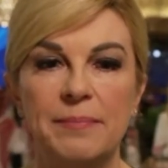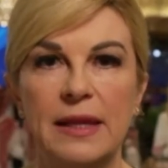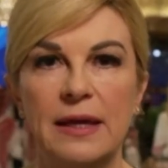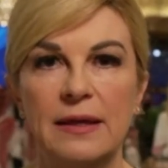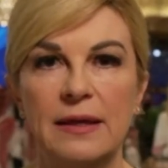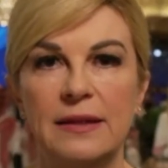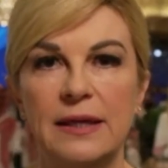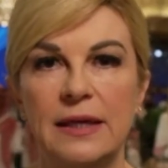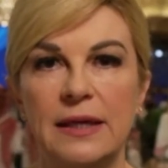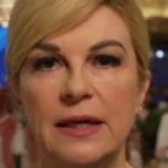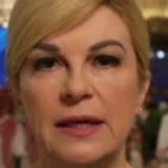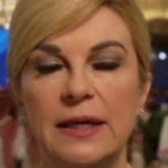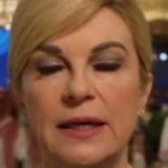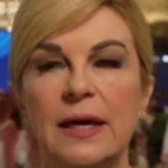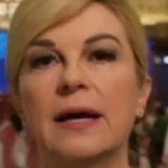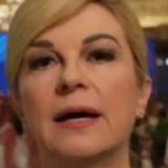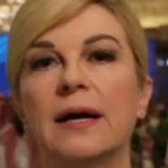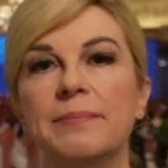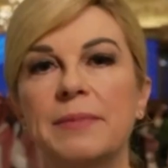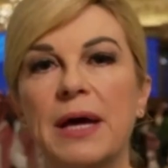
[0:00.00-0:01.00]
the
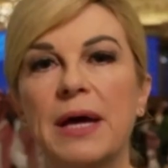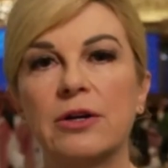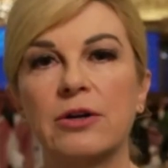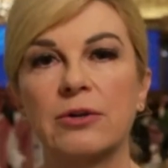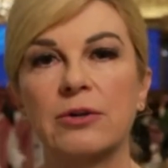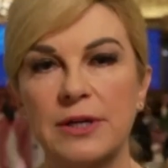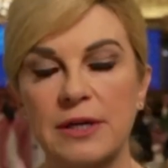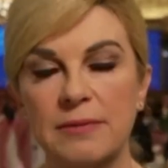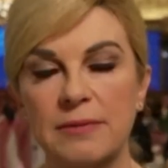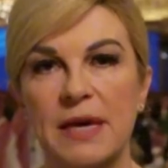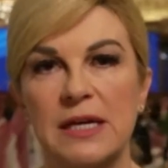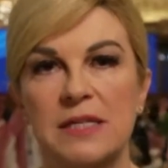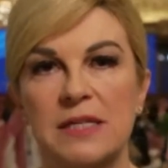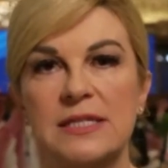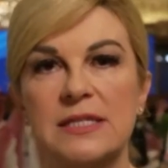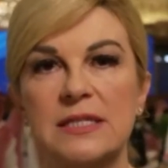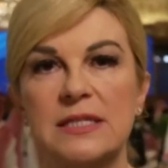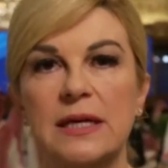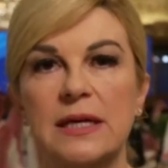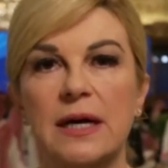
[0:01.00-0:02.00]

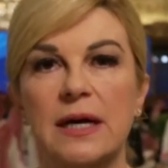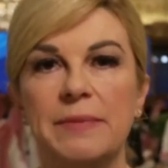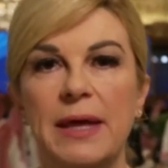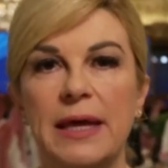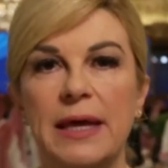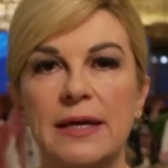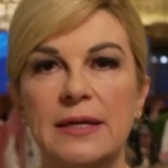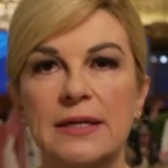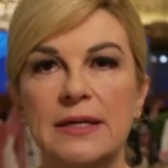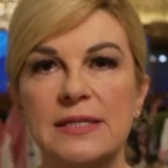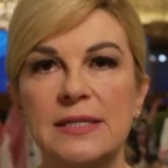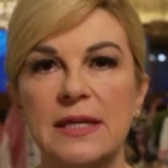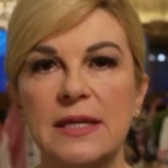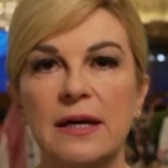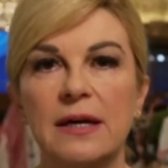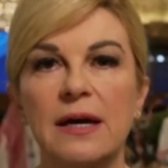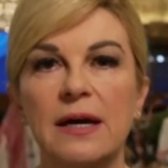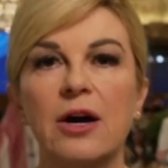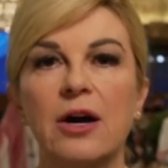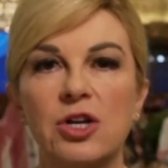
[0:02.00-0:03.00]
agreements and
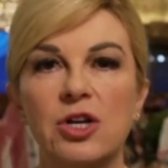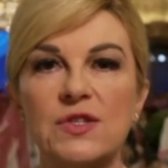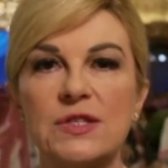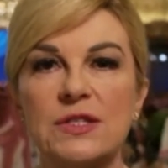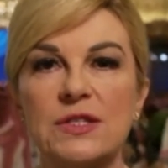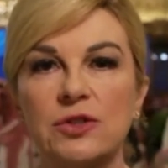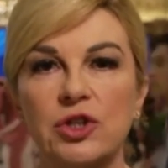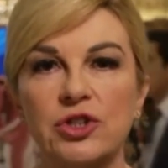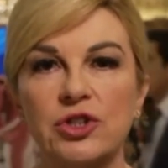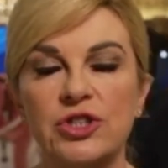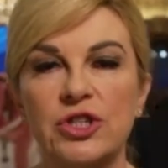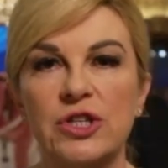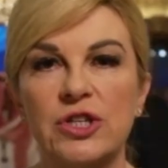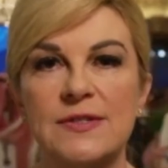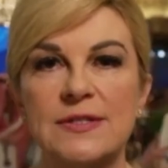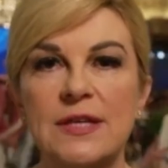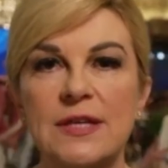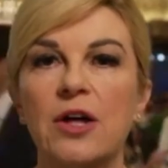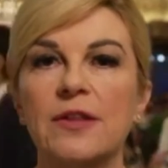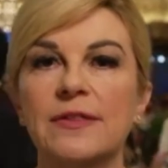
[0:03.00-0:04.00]
our
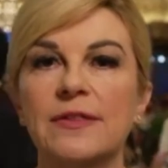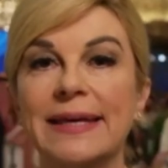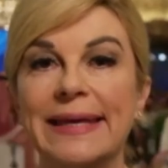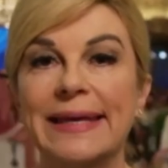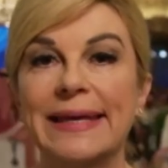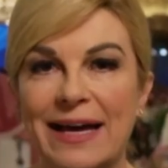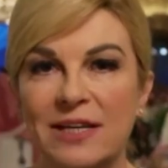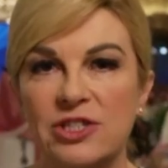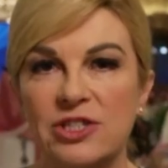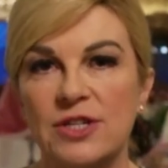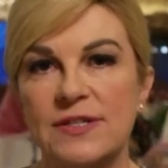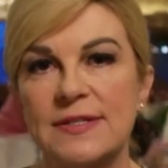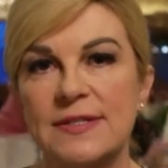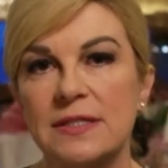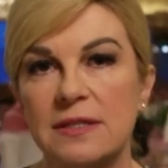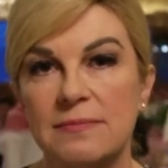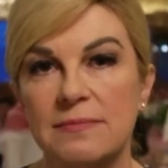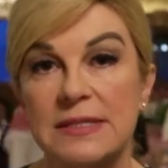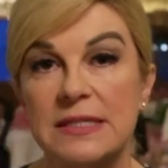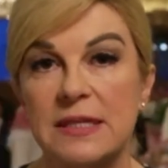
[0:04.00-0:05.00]
solutions on the gadgets
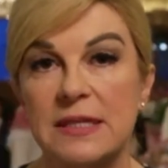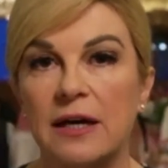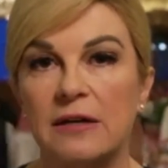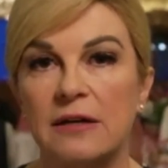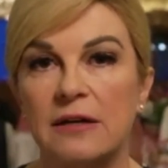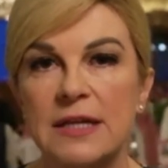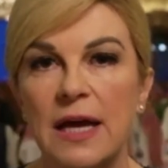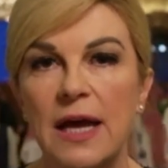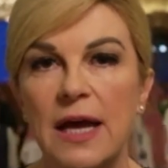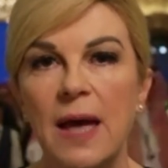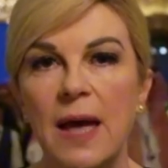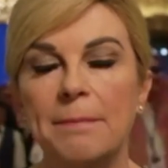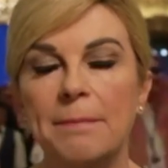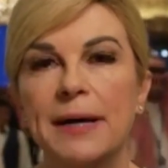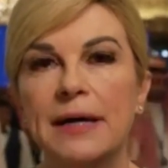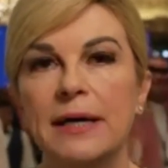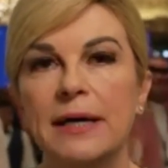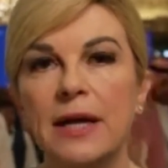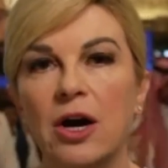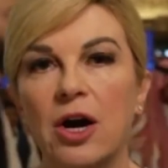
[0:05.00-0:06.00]
themselves,
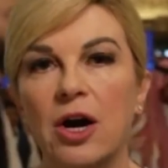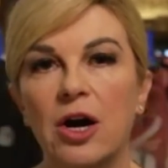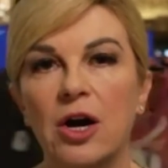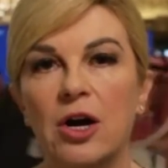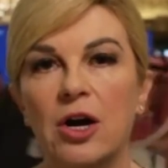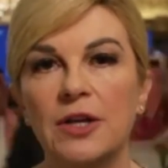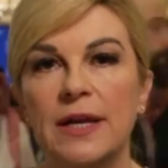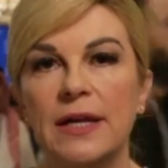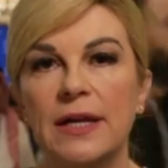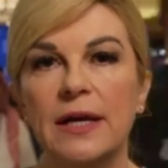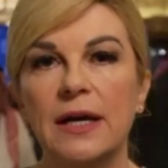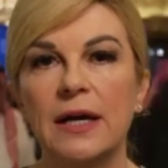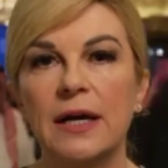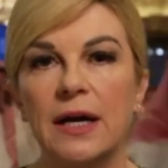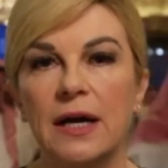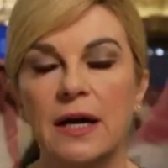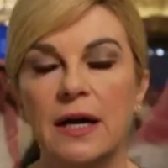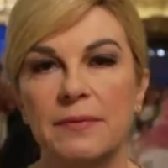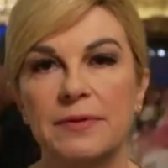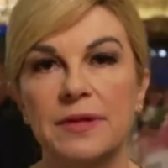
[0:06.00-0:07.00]
but on
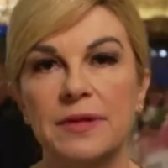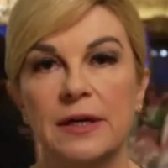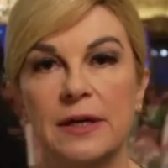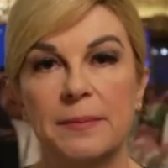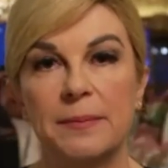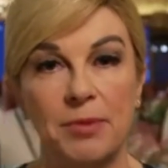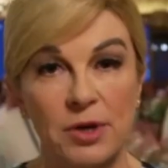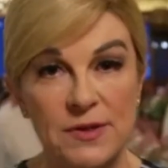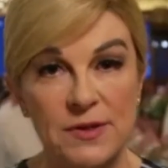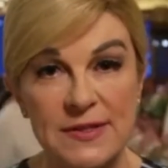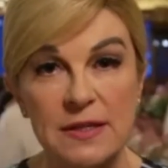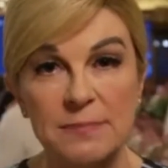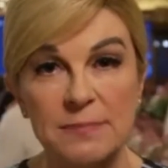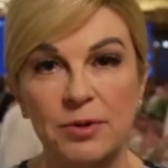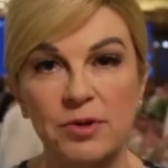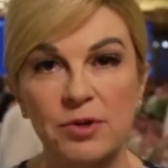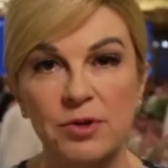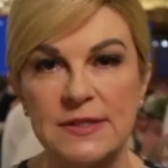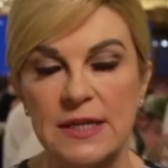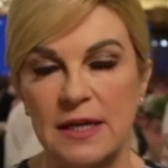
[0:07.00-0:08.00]
the
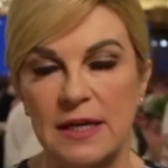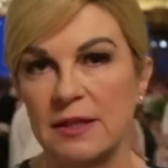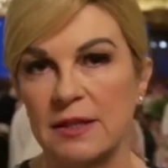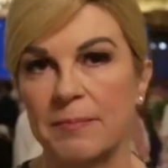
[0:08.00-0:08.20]
principles and the